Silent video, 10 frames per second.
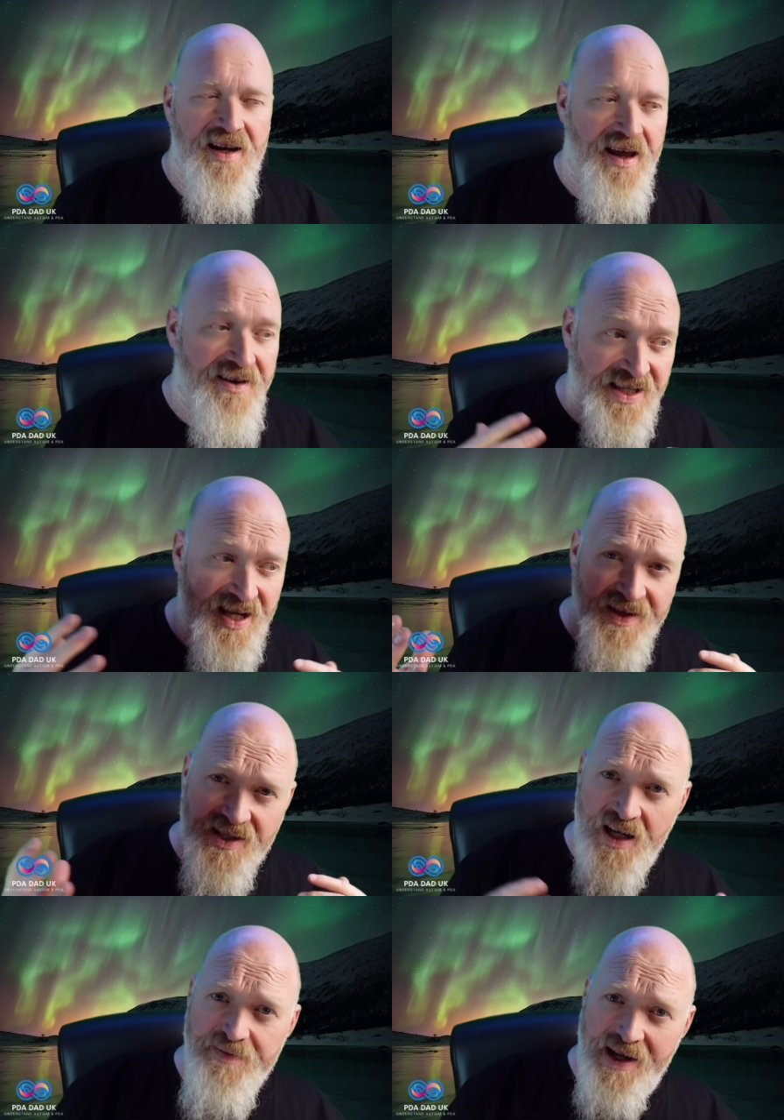Now, as I say, this
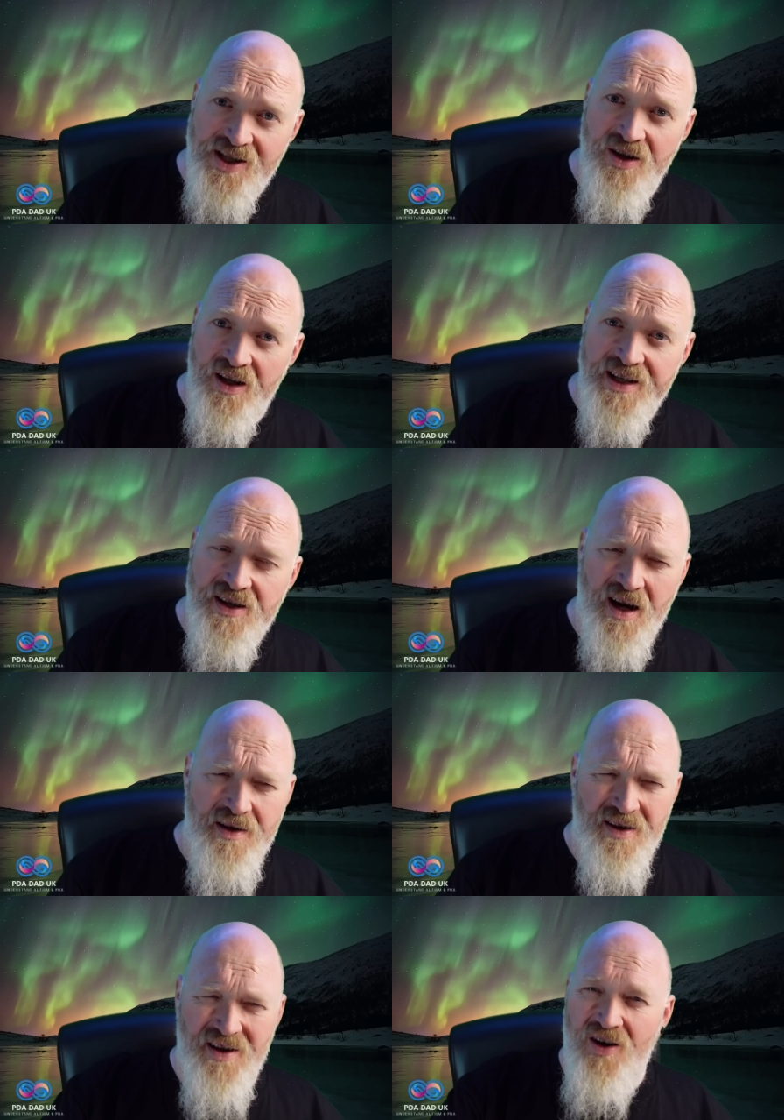goes back to early
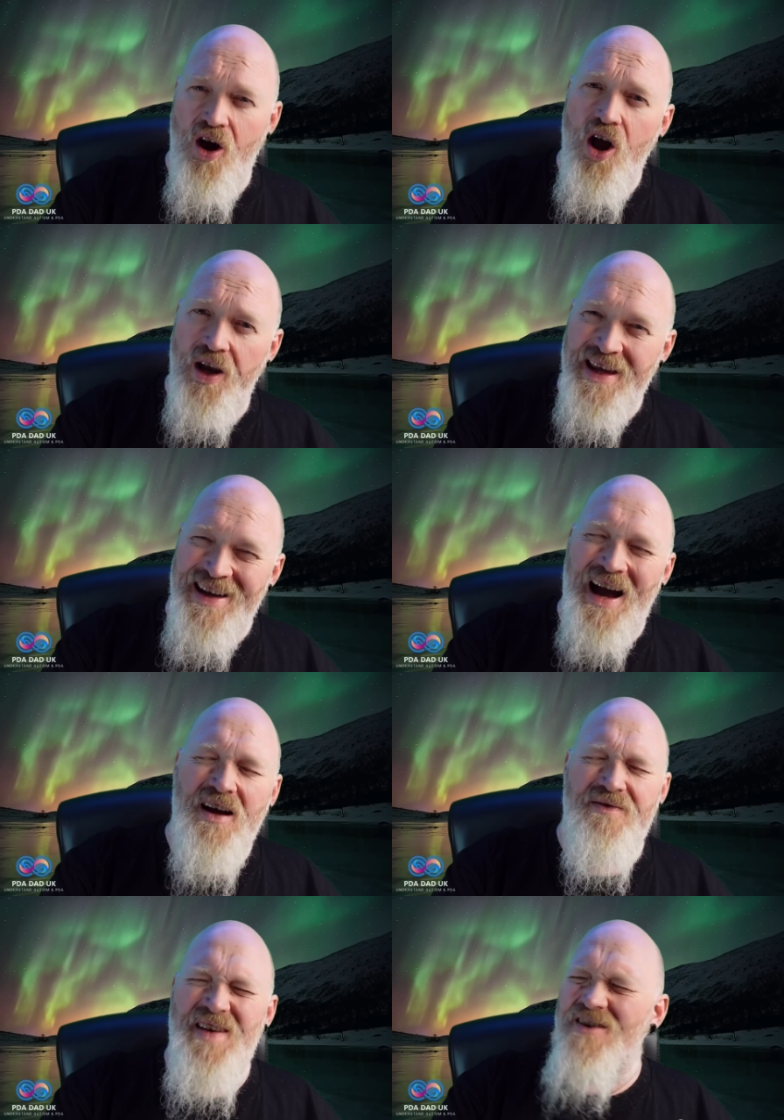time, uh, early
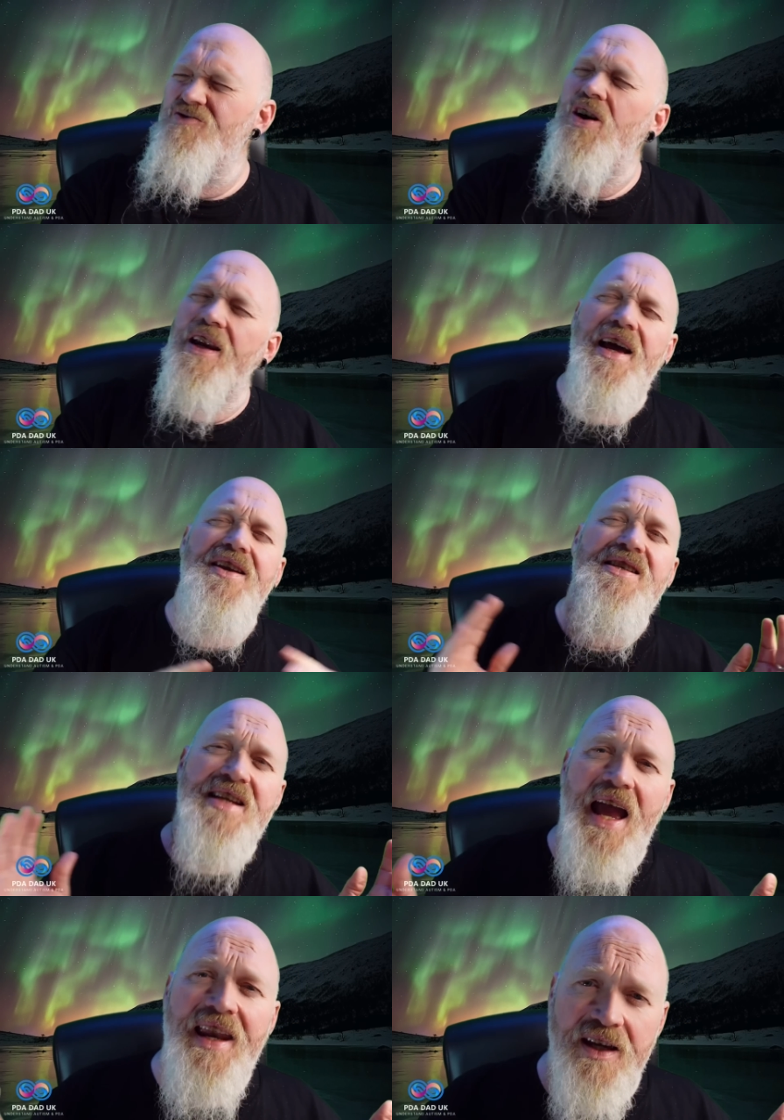our early
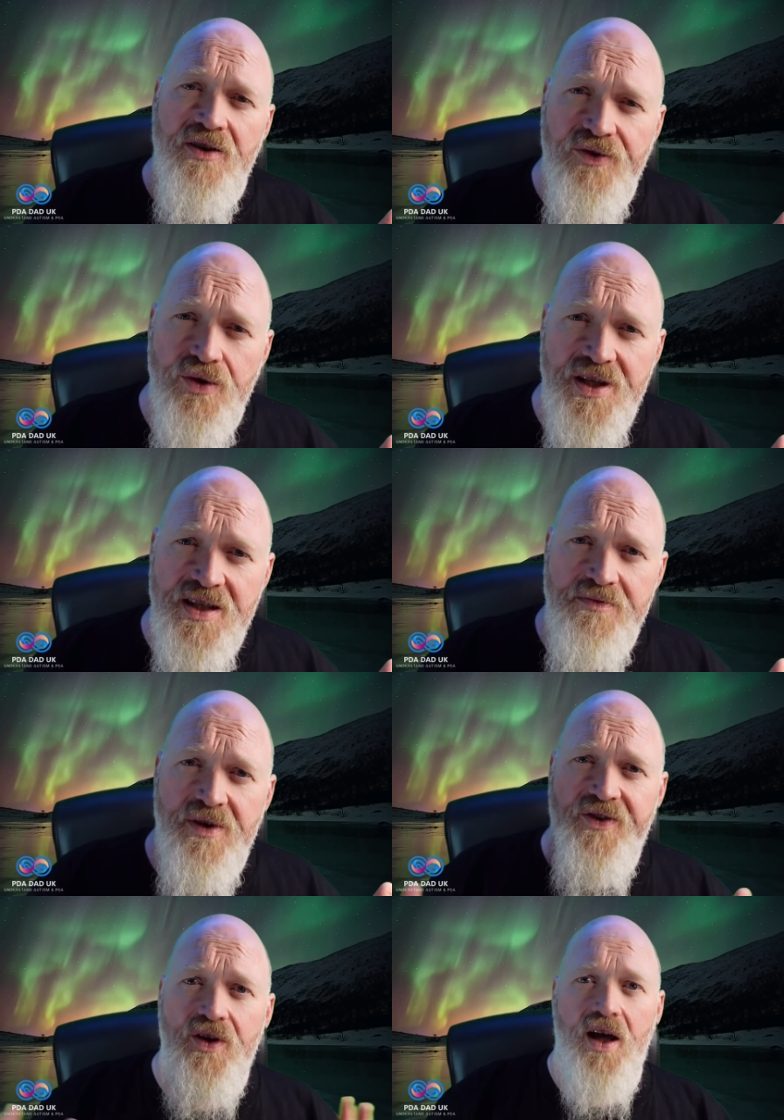understanding of autism,
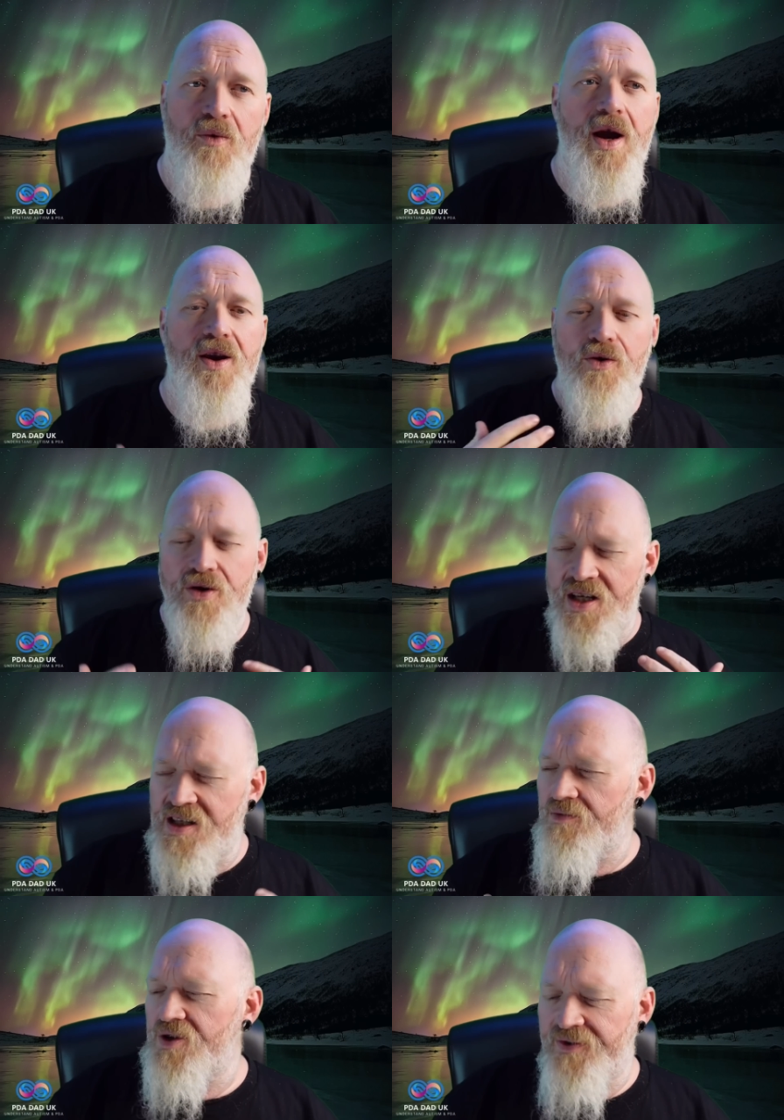if you like, when
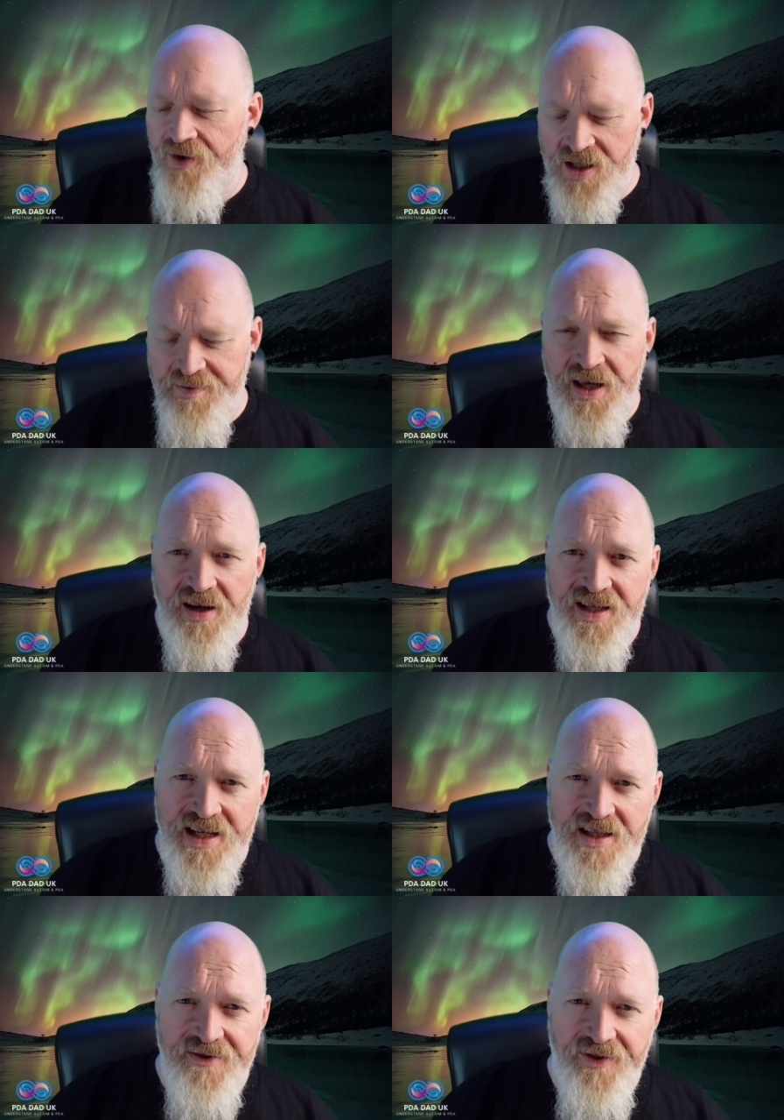autism was first being
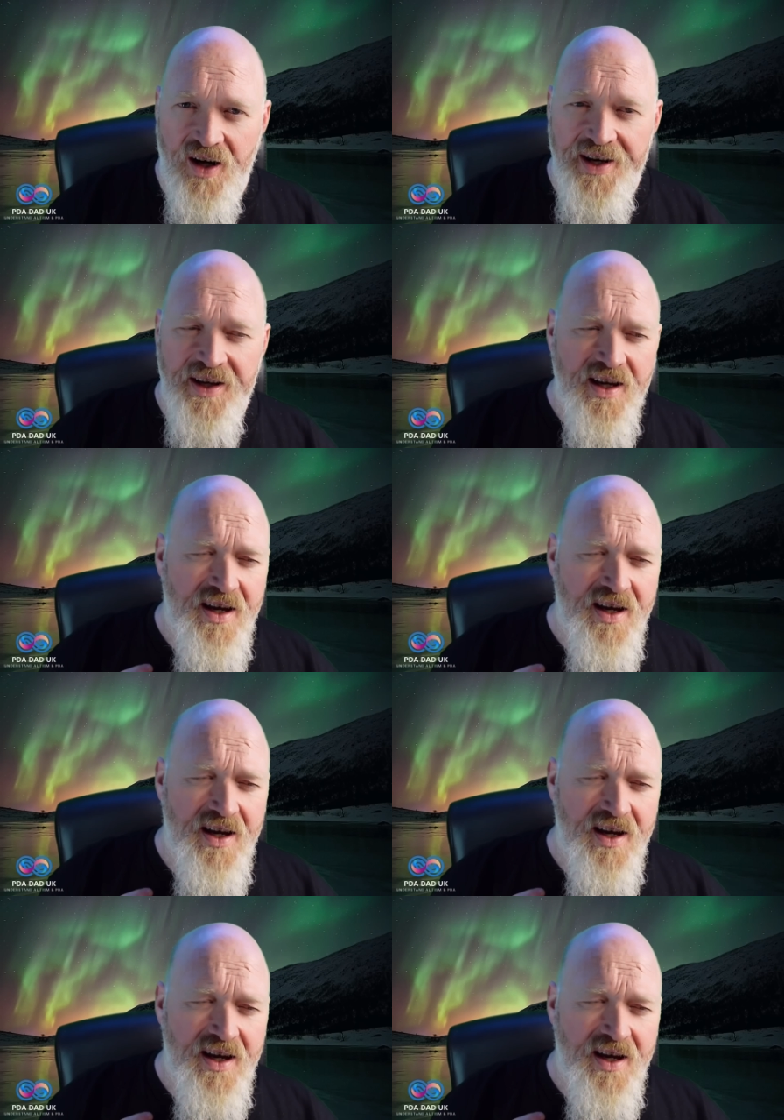identified,